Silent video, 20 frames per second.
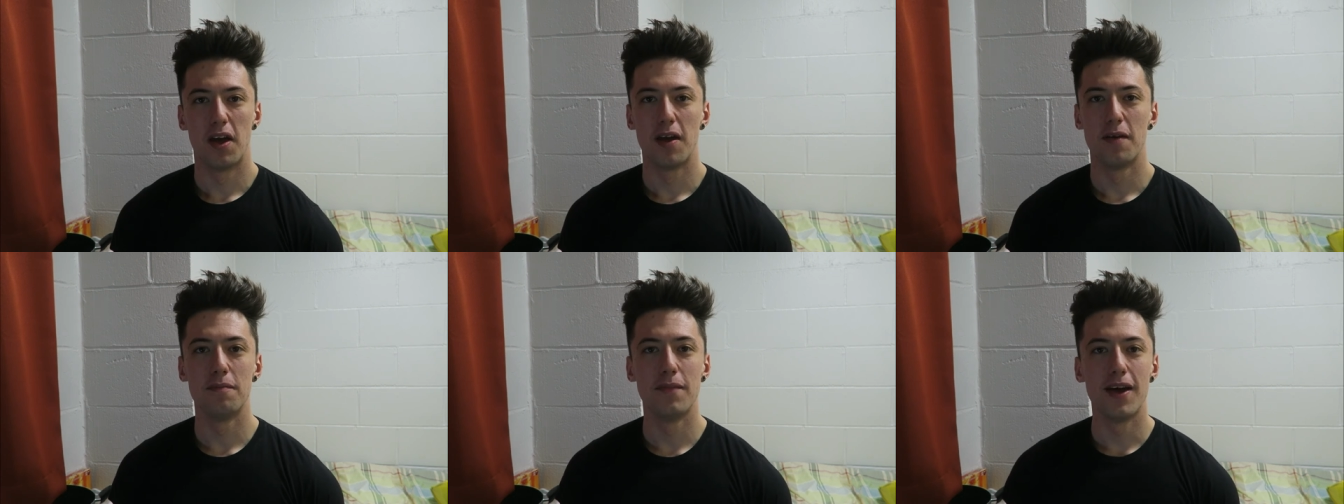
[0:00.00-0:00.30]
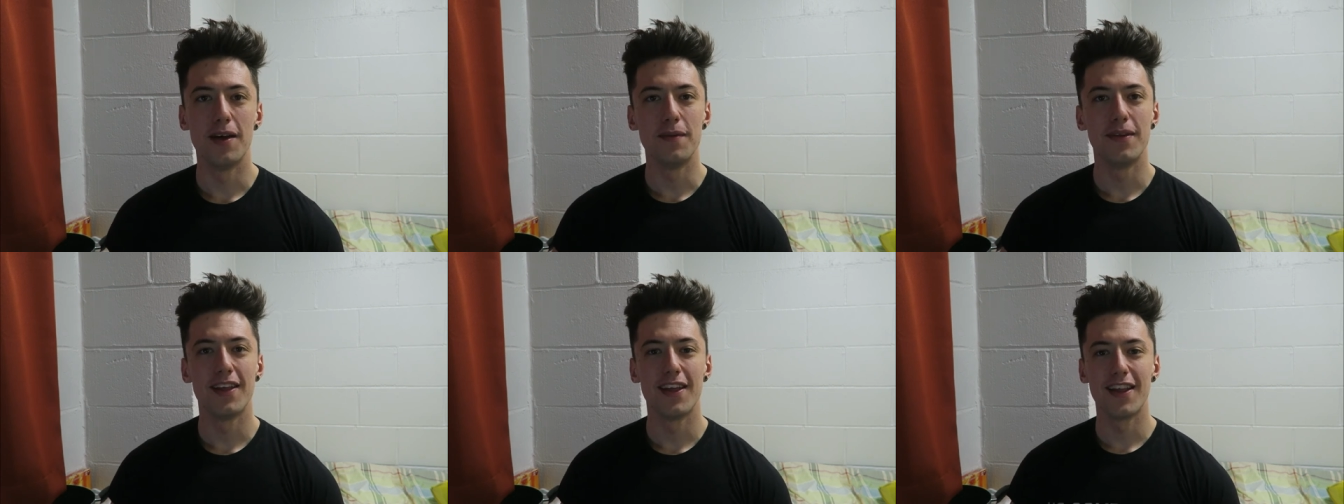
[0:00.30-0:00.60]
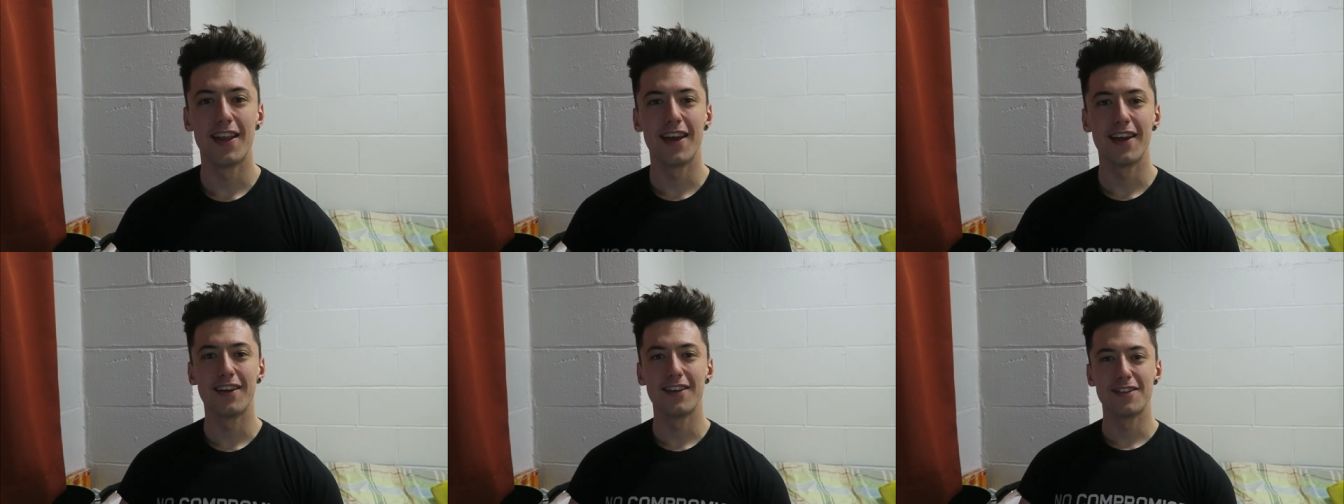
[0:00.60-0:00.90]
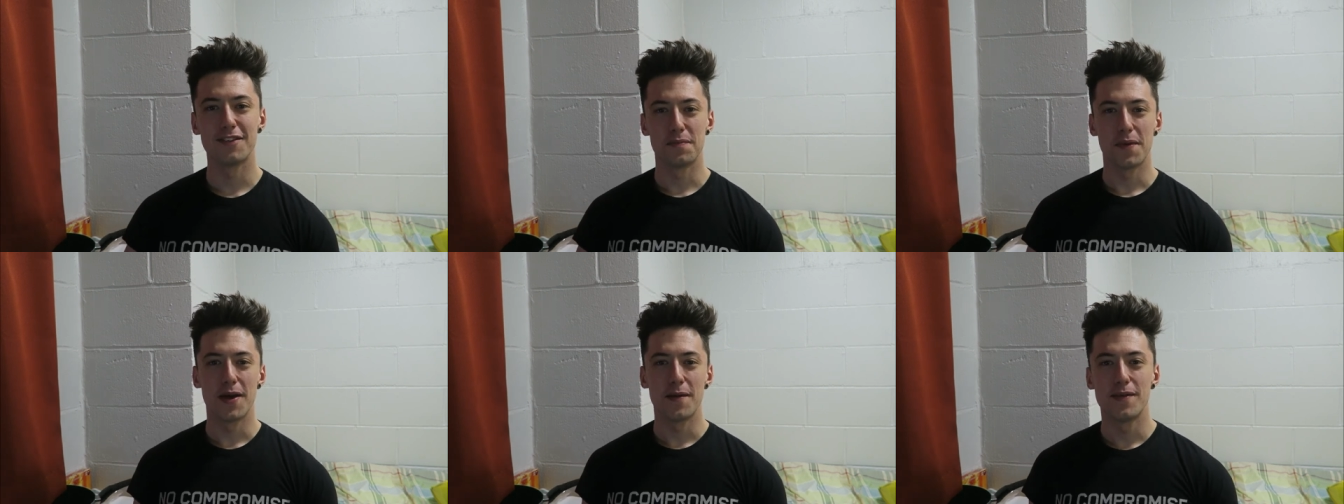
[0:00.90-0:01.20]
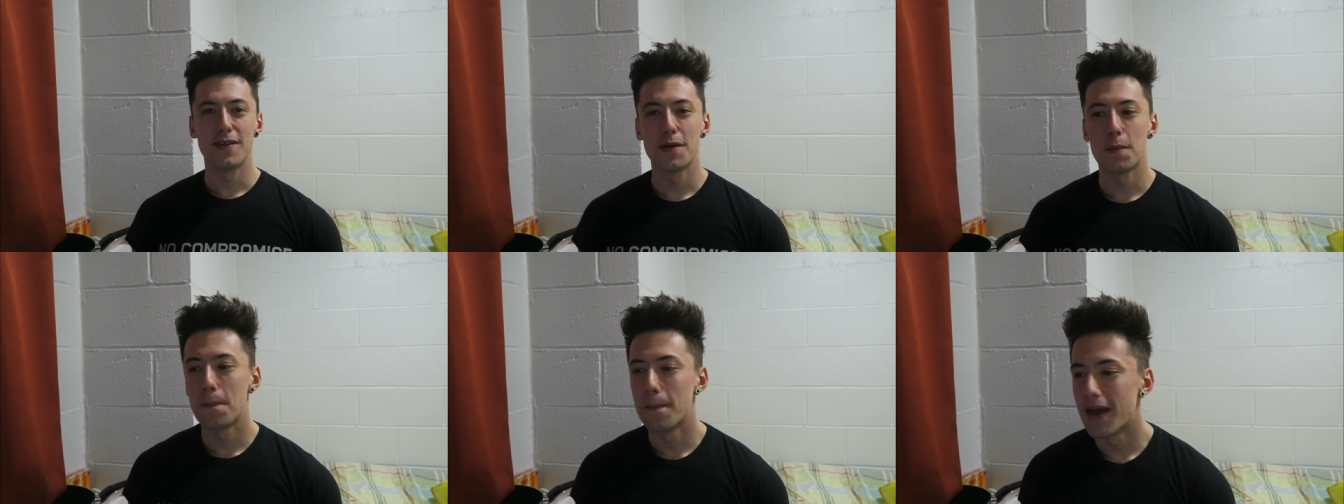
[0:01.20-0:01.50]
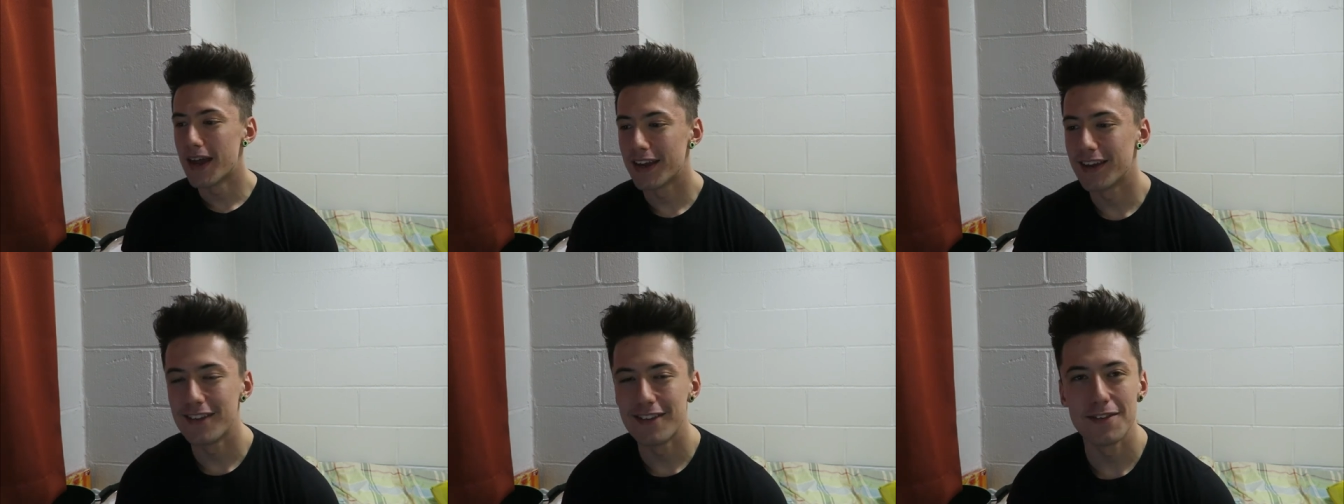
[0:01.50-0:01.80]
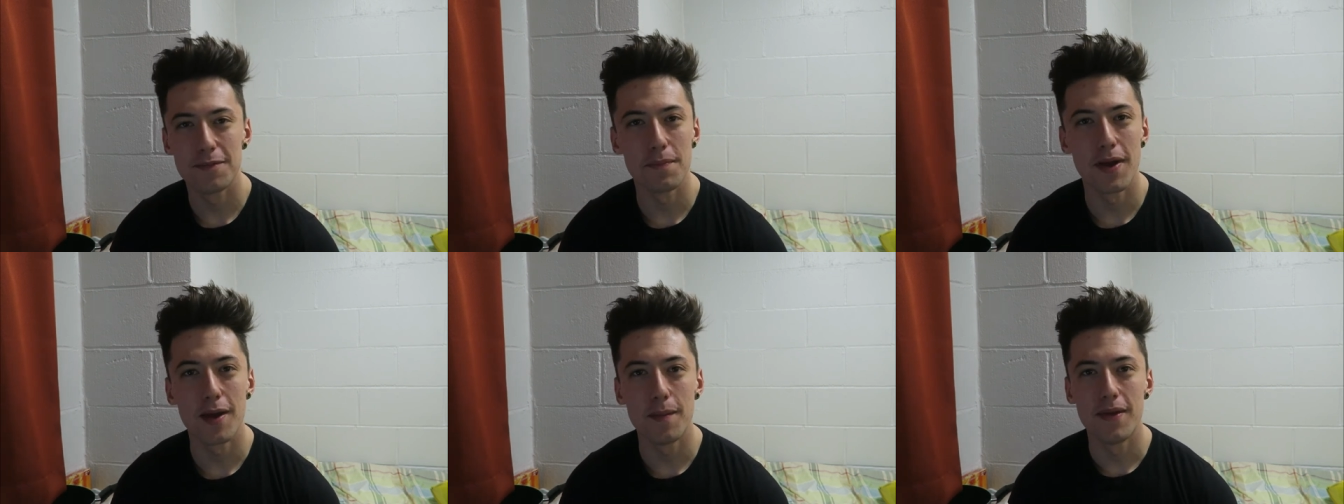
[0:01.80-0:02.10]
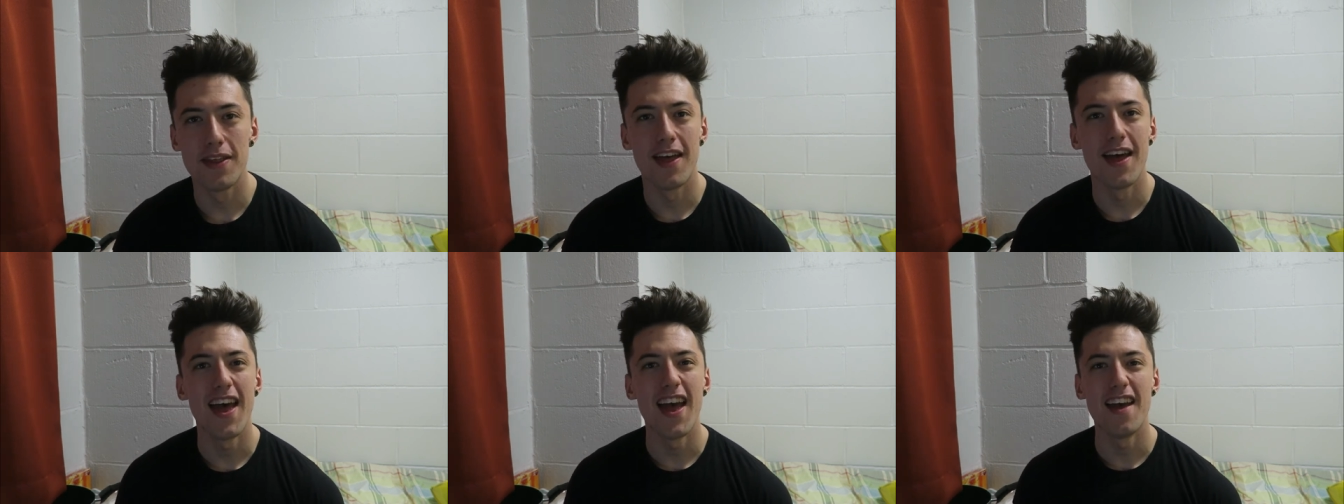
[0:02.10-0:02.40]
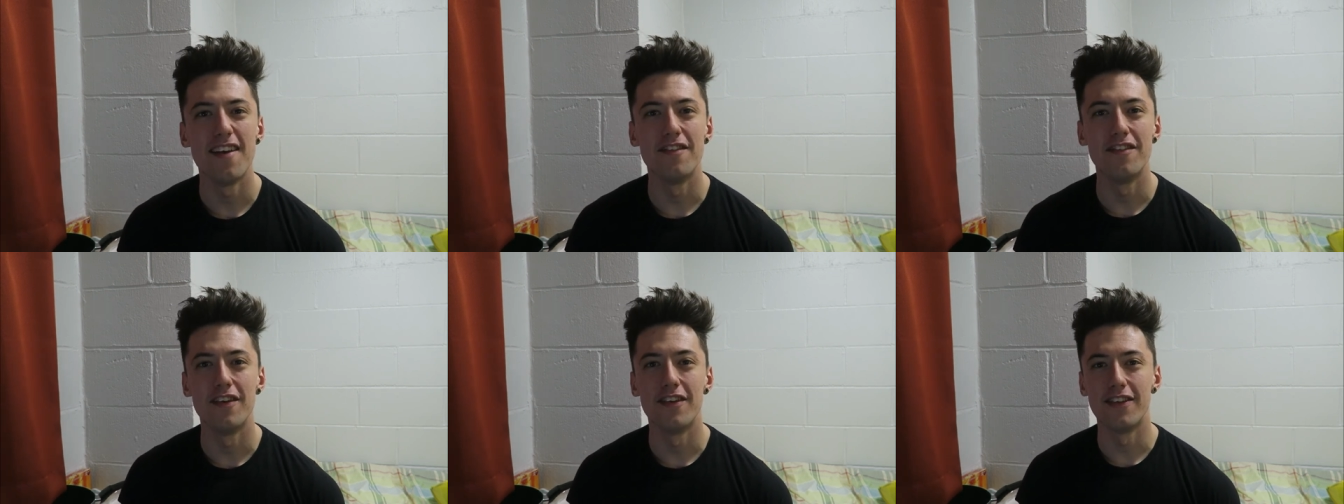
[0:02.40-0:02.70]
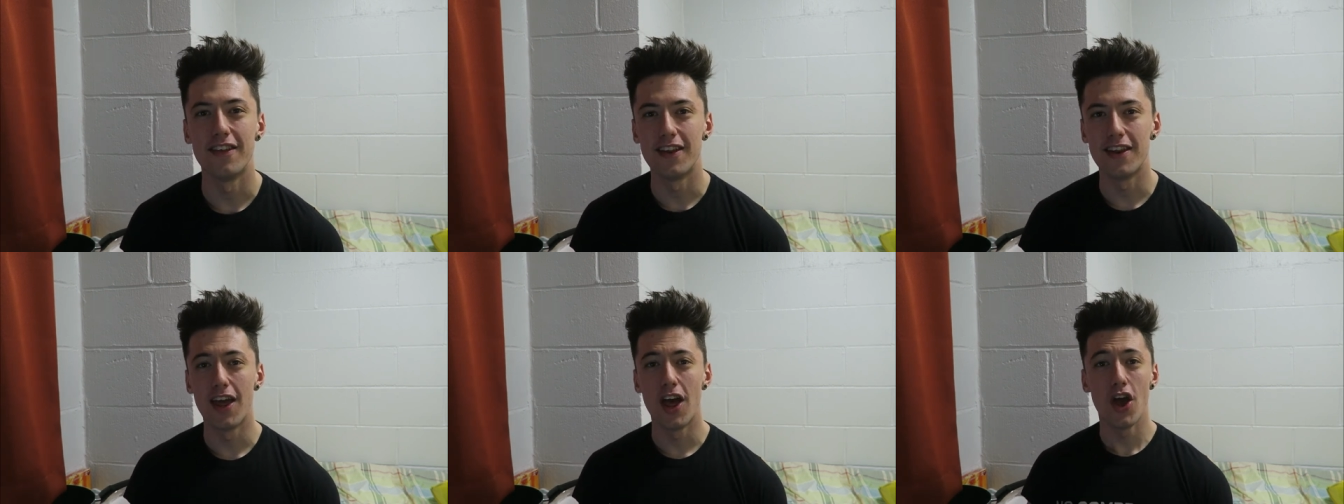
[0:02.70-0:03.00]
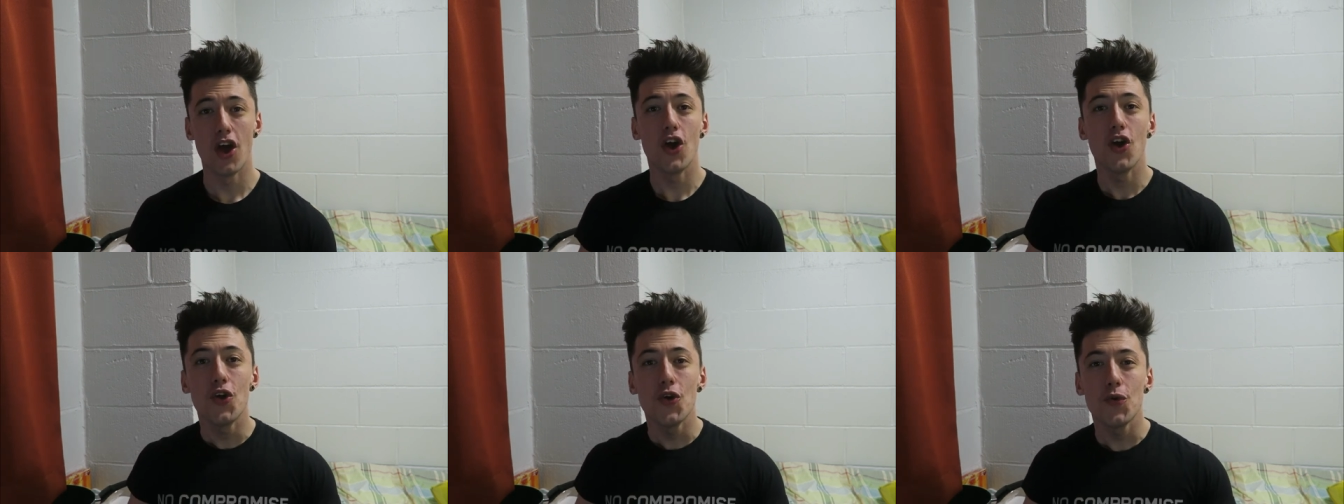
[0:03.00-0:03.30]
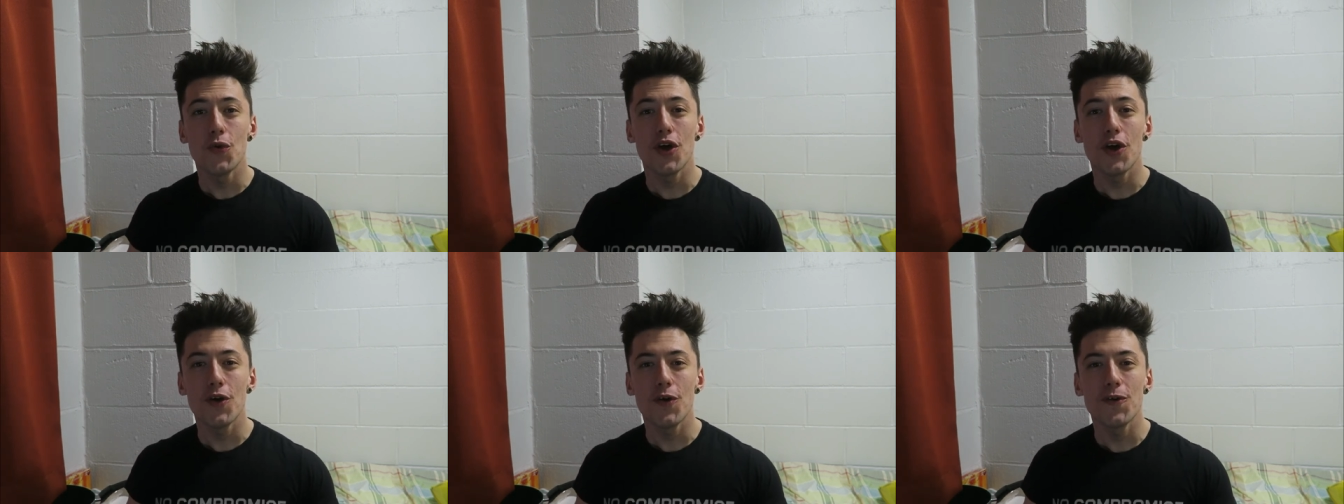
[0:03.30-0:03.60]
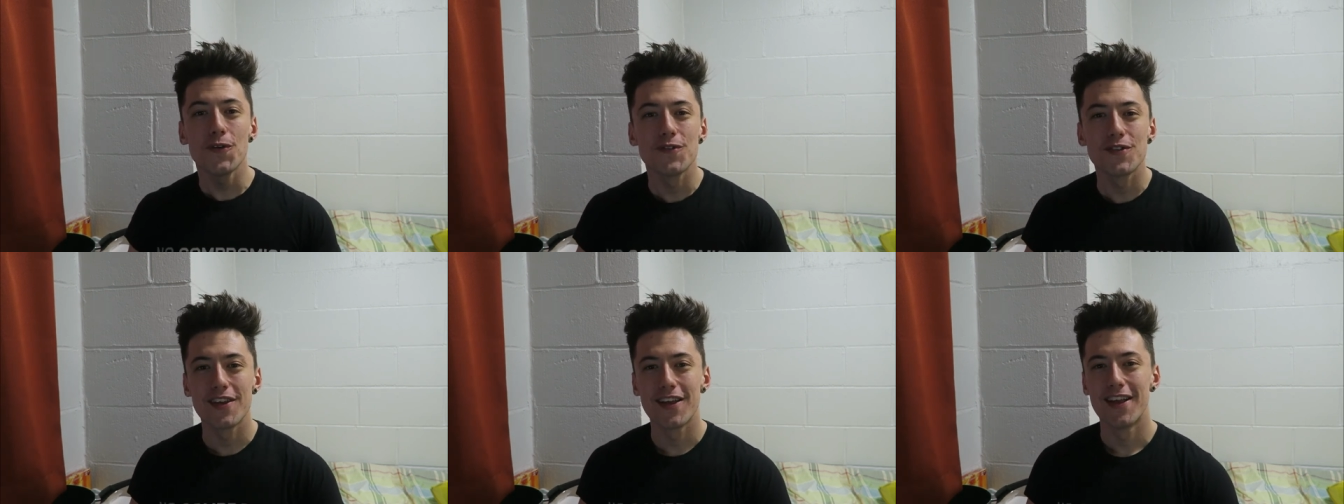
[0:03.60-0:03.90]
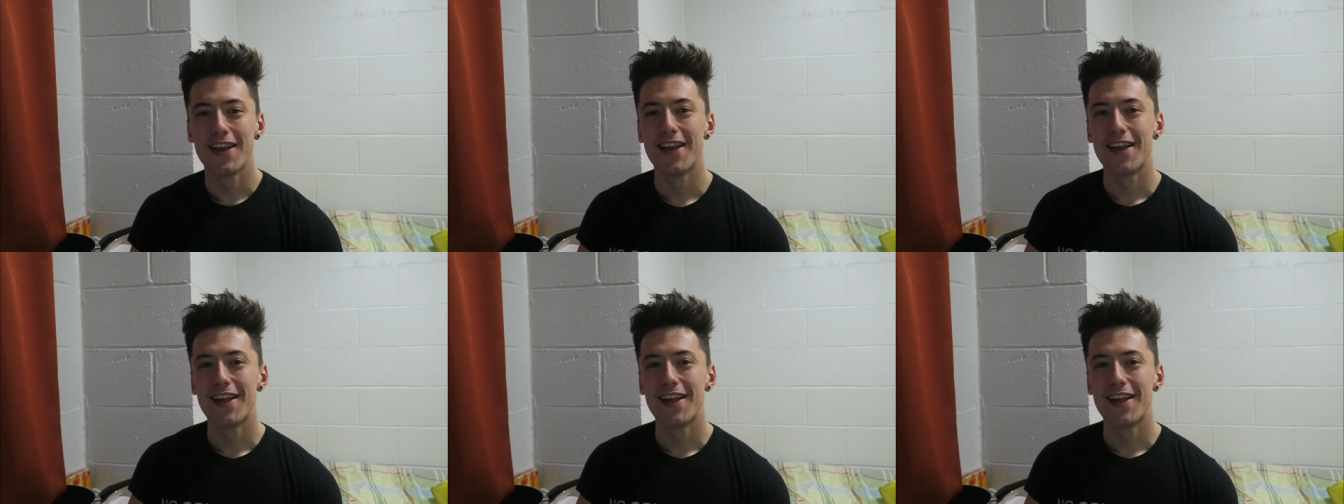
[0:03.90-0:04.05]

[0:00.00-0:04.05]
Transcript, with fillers: Maybe they're leggings, maybe they're meggings, maybe they're everything. Who knows?